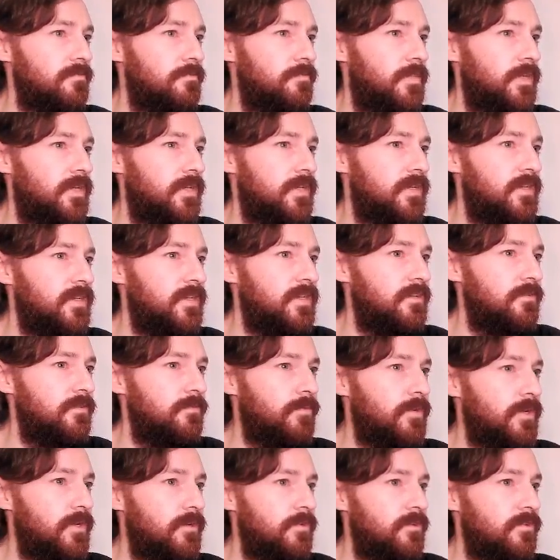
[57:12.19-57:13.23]
But yeah,
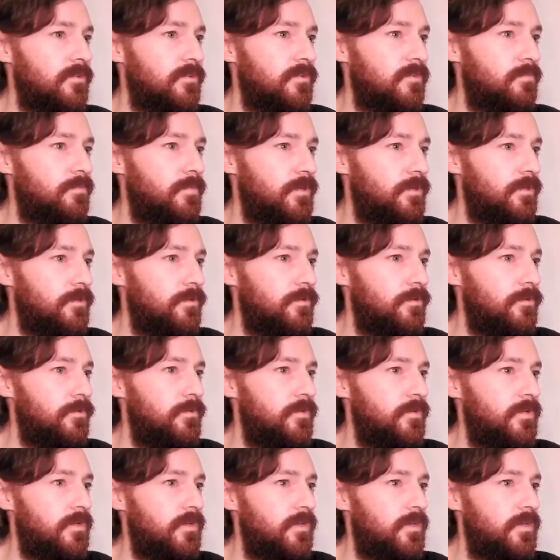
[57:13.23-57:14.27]
1 cost blue,
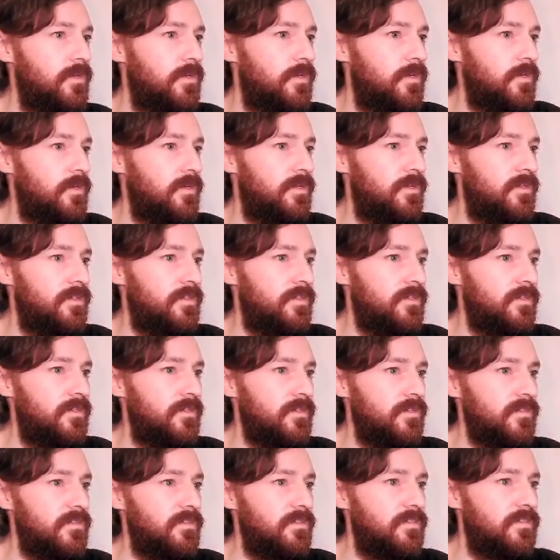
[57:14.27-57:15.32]

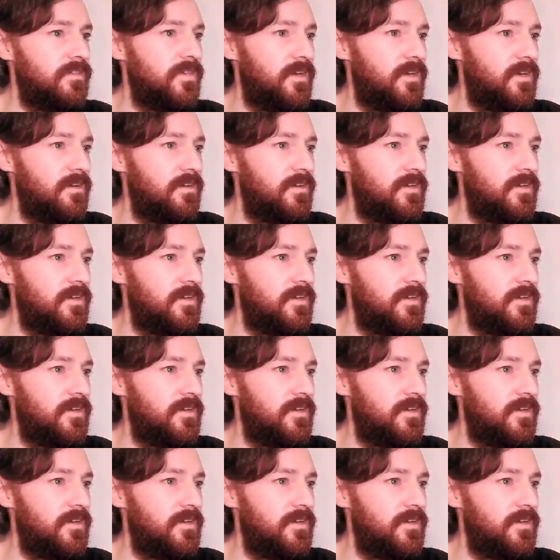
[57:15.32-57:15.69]
star